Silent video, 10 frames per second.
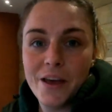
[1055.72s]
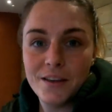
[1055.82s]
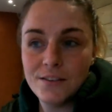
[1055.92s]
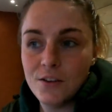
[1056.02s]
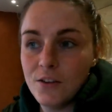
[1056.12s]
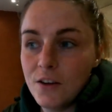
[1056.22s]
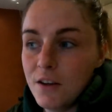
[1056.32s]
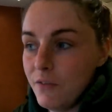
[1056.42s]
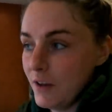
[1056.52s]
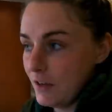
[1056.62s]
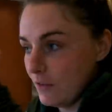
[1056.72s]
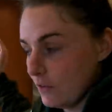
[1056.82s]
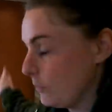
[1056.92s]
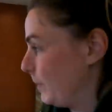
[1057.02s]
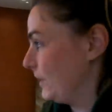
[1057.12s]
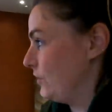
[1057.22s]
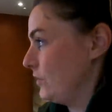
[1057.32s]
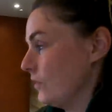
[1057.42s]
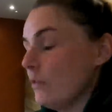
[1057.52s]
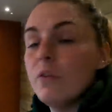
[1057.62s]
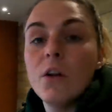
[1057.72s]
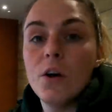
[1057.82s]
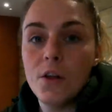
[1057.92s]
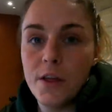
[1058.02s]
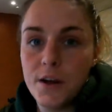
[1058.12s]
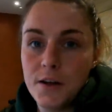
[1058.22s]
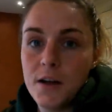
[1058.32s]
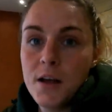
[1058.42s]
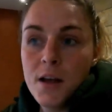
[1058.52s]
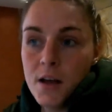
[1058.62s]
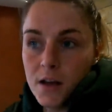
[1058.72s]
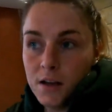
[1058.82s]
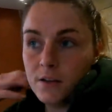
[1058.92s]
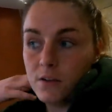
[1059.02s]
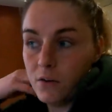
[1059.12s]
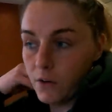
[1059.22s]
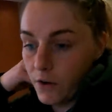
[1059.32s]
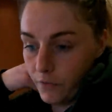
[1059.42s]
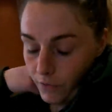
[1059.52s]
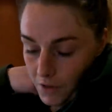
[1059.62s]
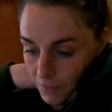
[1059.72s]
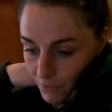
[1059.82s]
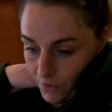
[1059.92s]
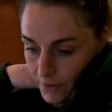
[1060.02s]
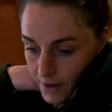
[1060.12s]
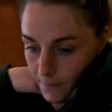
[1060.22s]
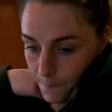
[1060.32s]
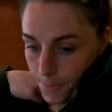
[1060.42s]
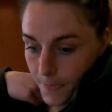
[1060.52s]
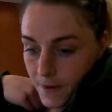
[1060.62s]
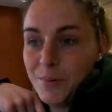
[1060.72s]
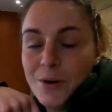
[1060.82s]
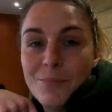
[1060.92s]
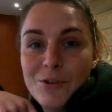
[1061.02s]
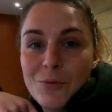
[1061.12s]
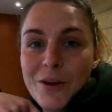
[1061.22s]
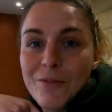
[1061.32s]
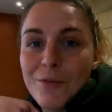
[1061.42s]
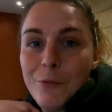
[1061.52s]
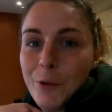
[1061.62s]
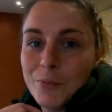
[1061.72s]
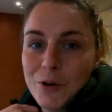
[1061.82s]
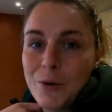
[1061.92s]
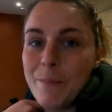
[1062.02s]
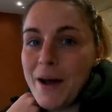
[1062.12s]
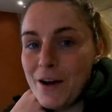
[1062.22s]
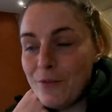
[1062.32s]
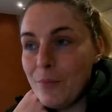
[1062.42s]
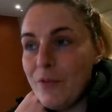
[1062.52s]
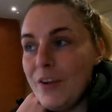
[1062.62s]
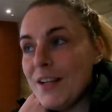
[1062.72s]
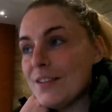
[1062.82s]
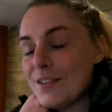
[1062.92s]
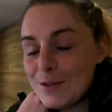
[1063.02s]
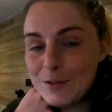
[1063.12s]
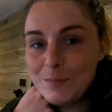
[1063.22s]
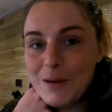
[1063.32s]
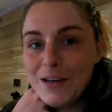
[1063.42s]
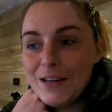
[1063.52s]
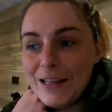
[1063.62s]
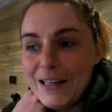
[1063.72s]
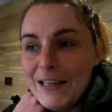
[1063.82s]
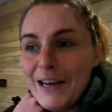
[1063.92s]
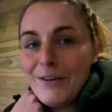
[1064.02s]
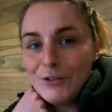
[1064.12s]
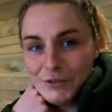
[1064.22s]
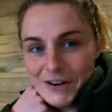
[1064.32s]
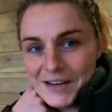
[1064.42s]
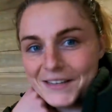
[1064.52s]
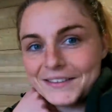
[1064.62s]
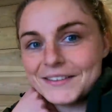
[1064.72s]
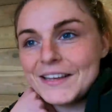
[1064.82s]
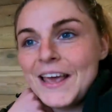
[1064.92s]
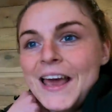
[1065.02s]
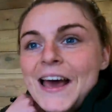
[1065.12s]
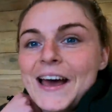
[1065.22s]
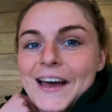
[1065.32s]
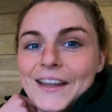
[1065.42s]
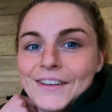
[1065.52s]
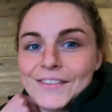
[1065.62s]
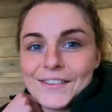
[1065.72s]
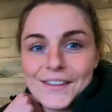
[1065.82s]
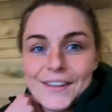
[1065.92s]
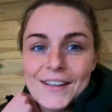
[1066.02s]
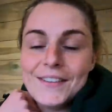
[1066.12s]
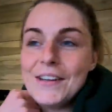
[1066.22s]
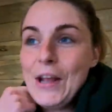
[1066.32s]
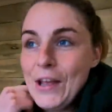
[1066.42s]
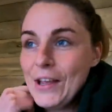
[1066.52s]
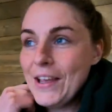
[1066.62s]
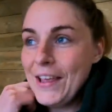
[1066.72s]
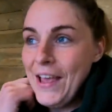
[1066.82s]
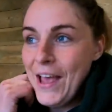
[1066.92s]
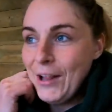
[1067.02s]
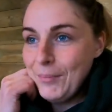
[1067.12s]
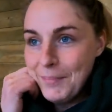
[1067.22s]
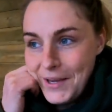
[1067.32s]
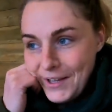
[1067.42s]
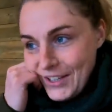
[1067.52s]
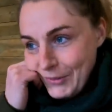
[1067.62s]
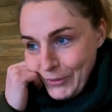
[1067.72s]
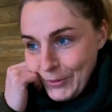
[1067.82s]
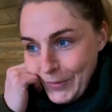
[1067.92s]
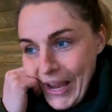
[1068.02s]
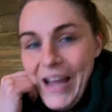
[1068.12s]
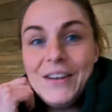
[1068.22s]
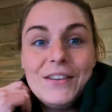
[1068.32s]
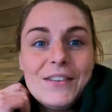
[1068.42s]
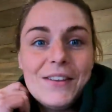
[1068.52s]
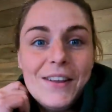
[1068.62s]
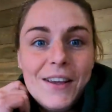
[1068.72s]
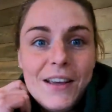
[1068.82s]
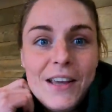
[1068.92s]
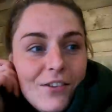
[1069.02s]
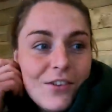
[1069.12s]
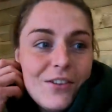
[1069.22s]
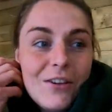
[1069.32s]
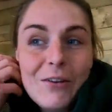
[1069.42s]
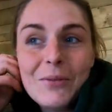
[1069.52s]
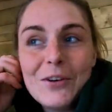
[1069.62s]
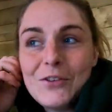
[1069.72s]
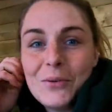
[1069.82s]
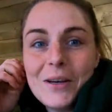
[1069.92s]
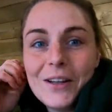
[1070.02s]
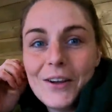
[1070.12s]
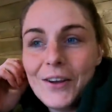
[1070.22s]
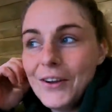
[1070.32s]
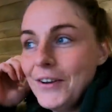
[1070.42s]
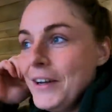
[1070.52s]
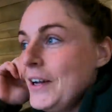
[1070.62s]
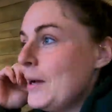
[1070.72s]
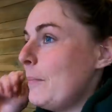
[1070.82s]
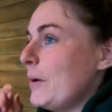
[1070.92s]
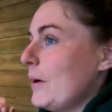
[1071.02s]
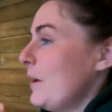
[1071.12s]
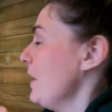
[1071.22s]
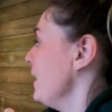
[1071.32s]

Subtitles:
there so that if it splashes on the floor, then it's not covering everything. But I'm just waiting for Rob to come back from the fields, because he's been cleaning out drains, and he's gonna help me and give some guidance, I think, just because I don't want to do it alone. But